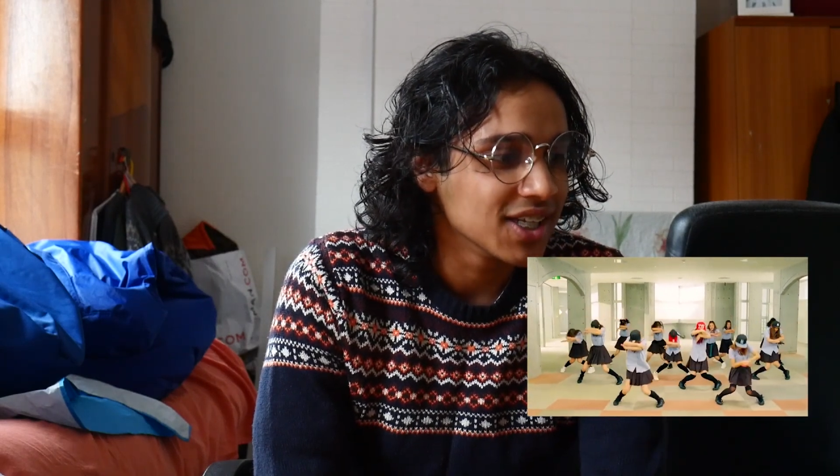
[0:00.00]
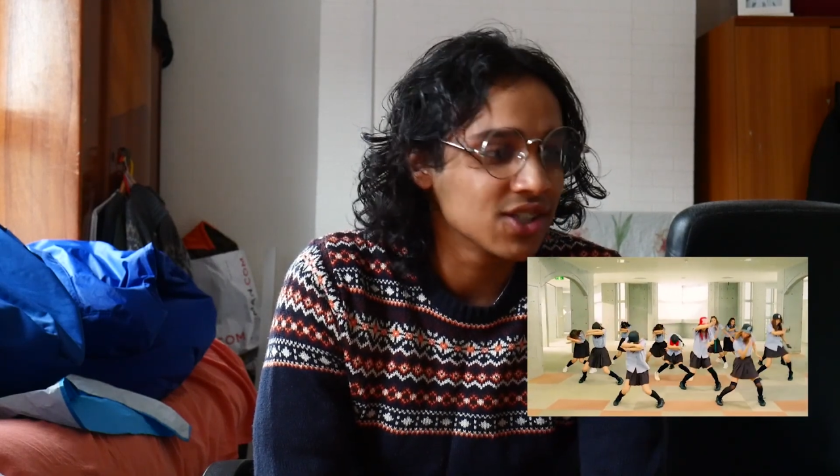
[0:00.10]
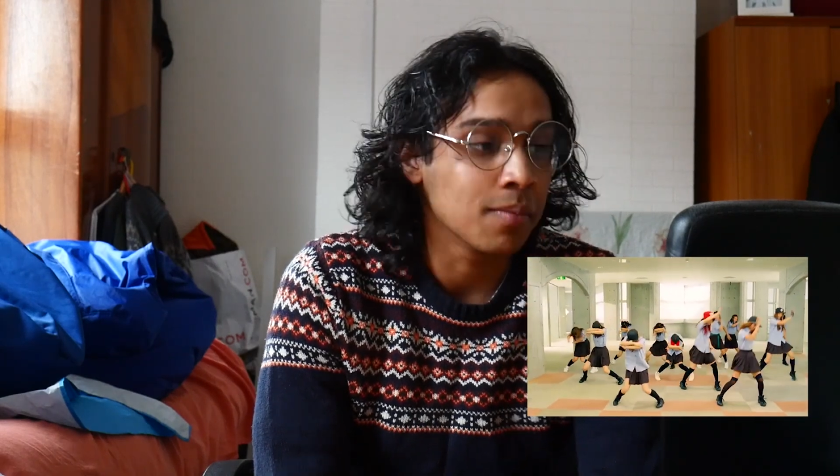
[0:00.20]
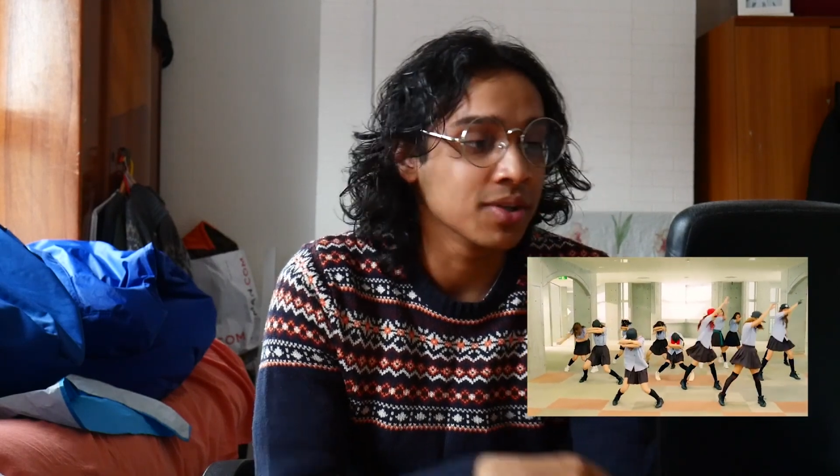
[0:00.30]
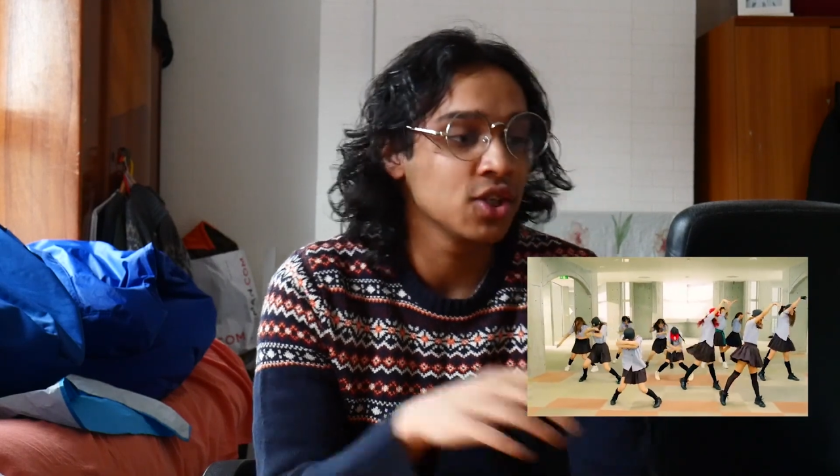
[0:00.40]

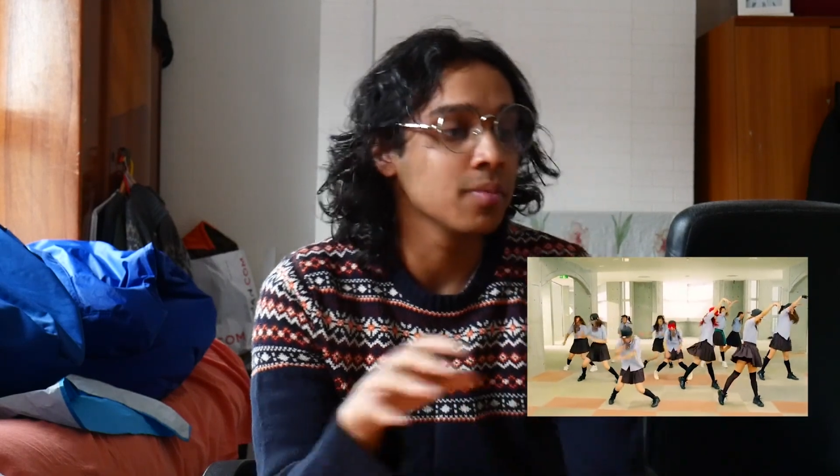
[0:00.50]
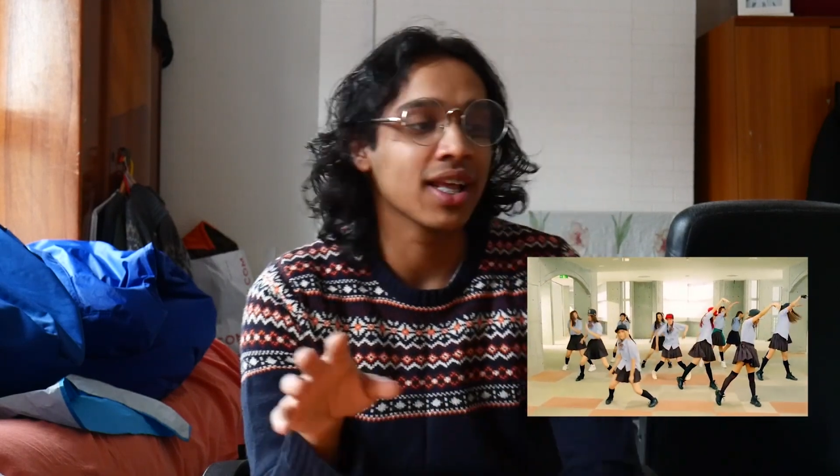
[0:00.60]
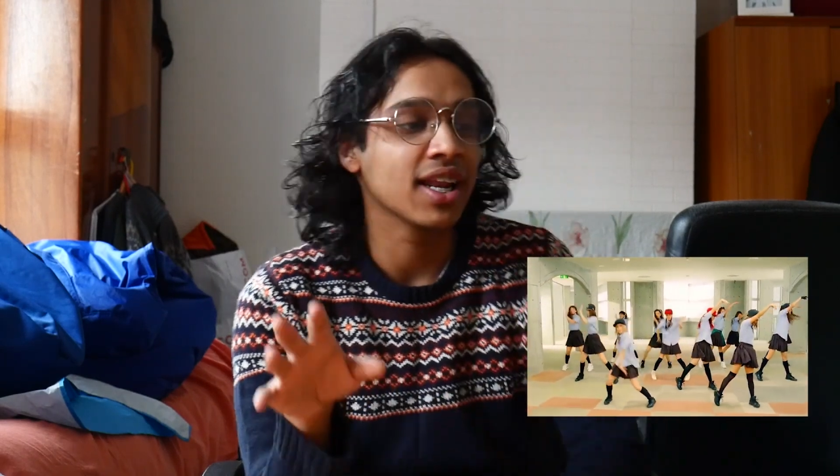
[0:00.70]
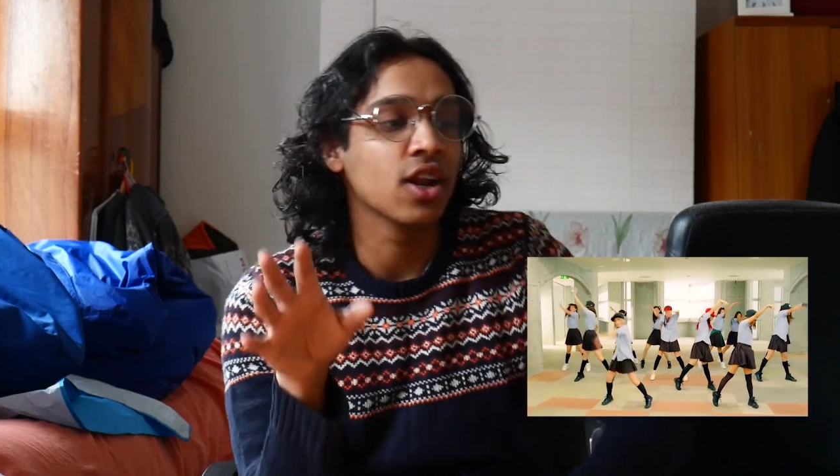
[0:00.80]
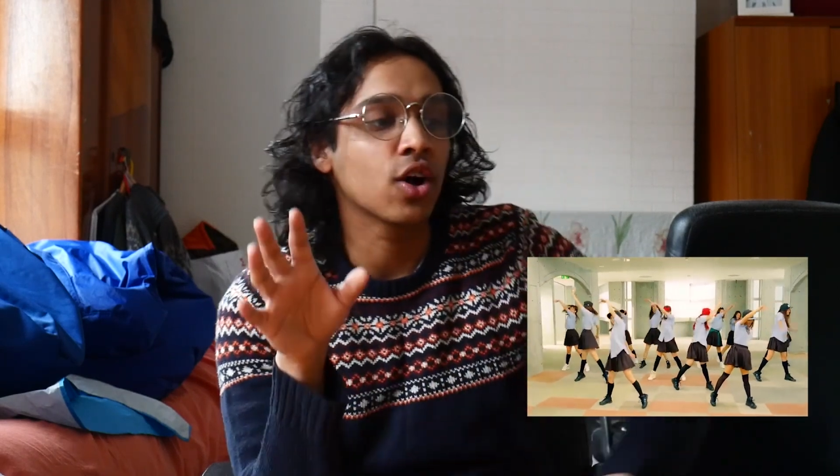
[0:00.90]
So I'm assuming
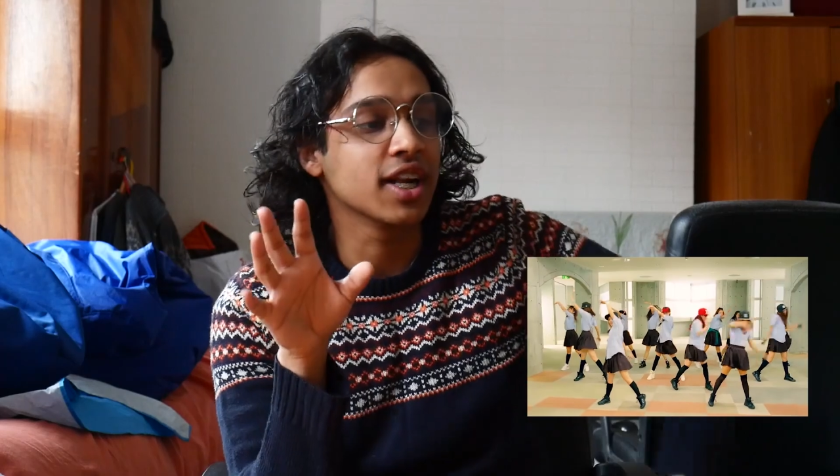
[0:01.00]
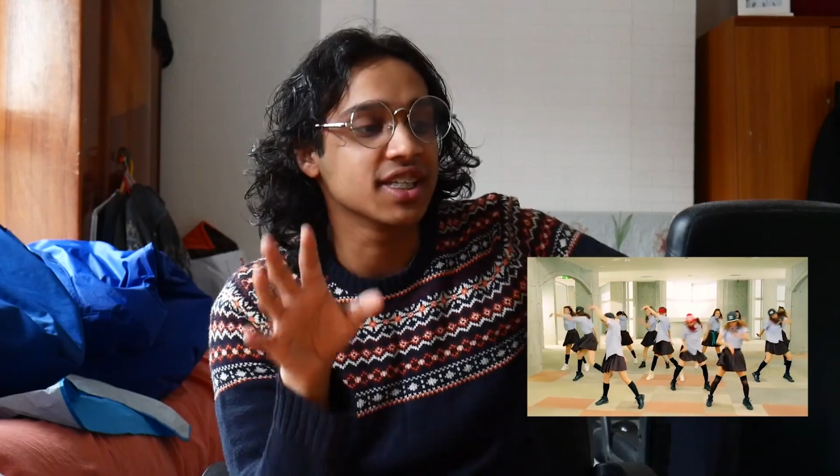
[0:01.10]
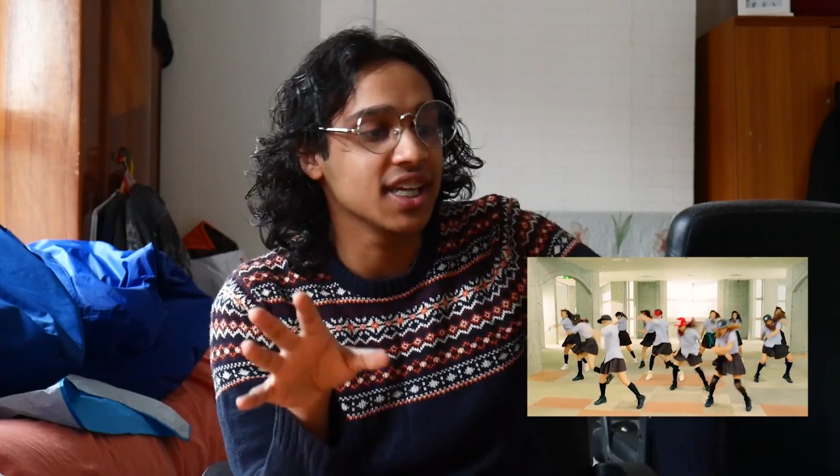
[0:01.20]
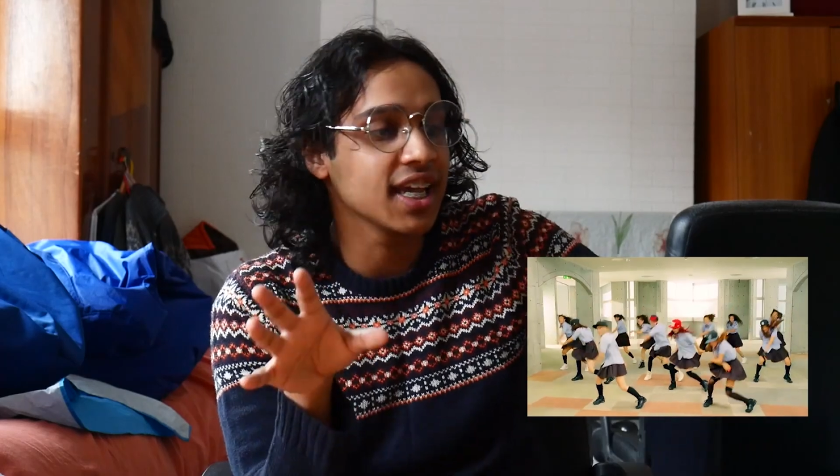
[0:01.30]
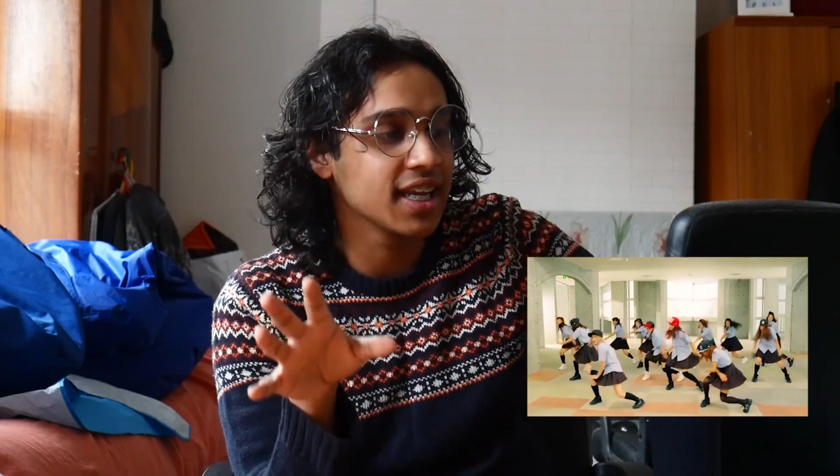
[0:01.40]
that they're not gonna
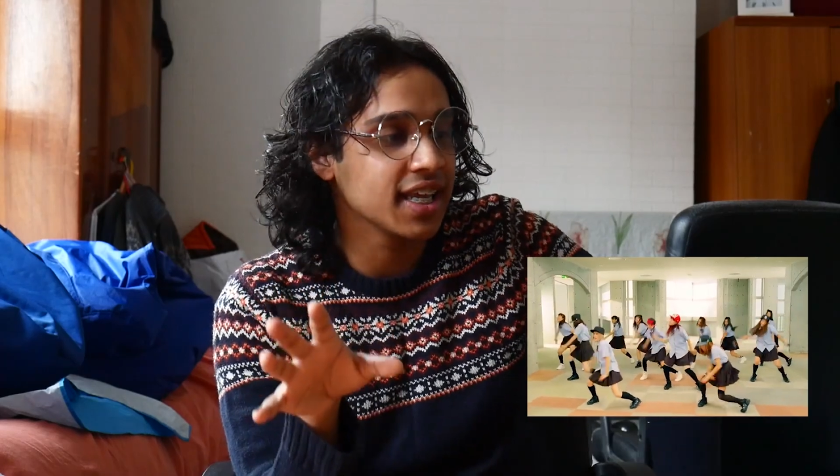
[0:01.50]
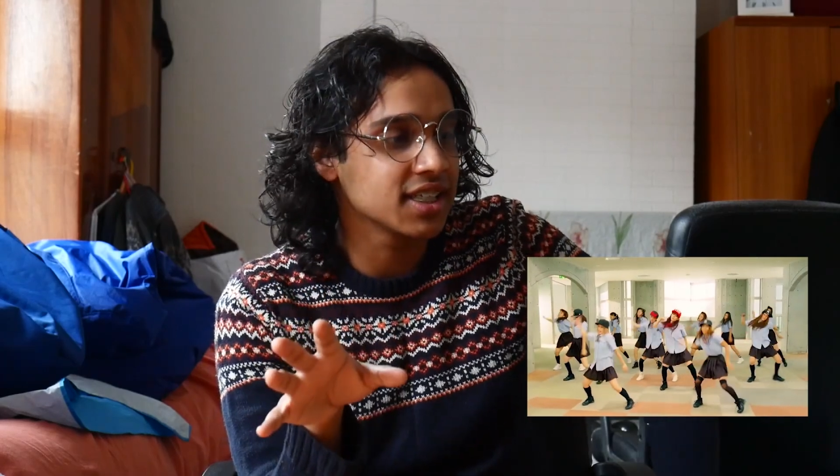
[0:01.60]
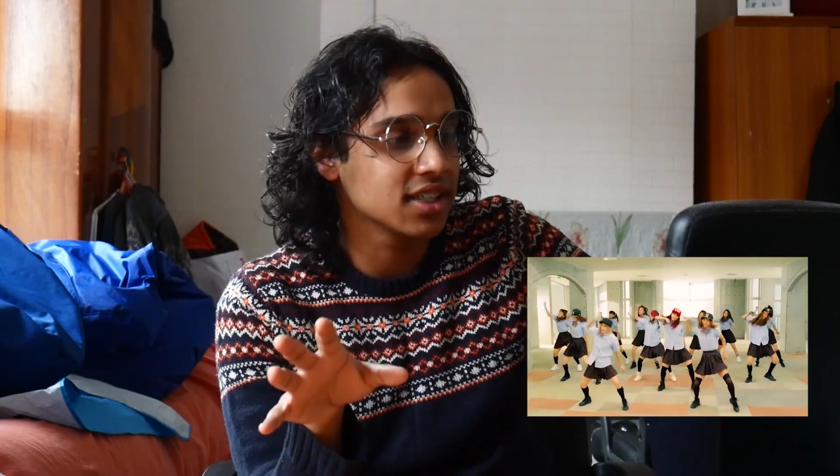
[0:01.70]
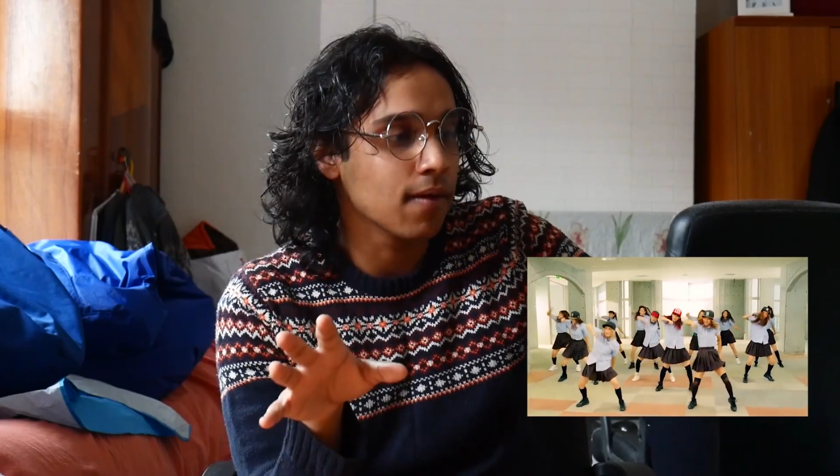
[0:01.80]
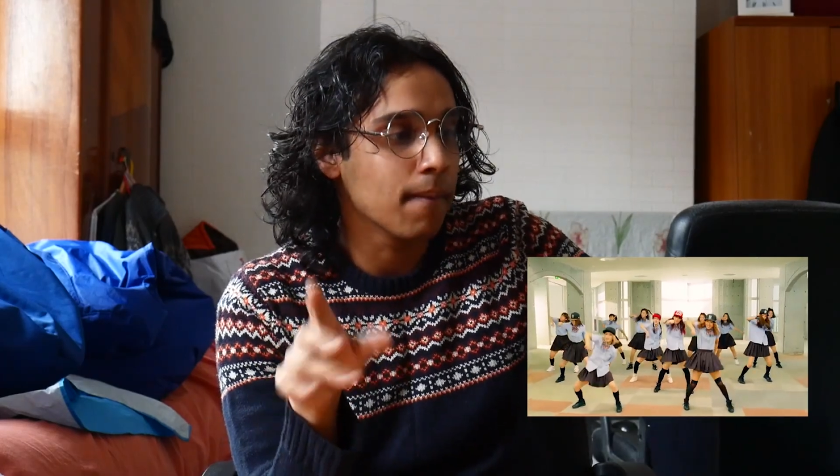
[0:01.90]
sing in
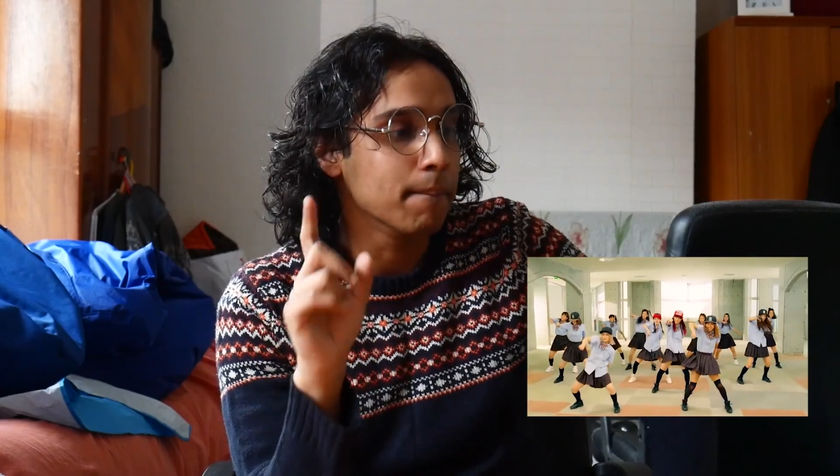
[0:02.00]
this,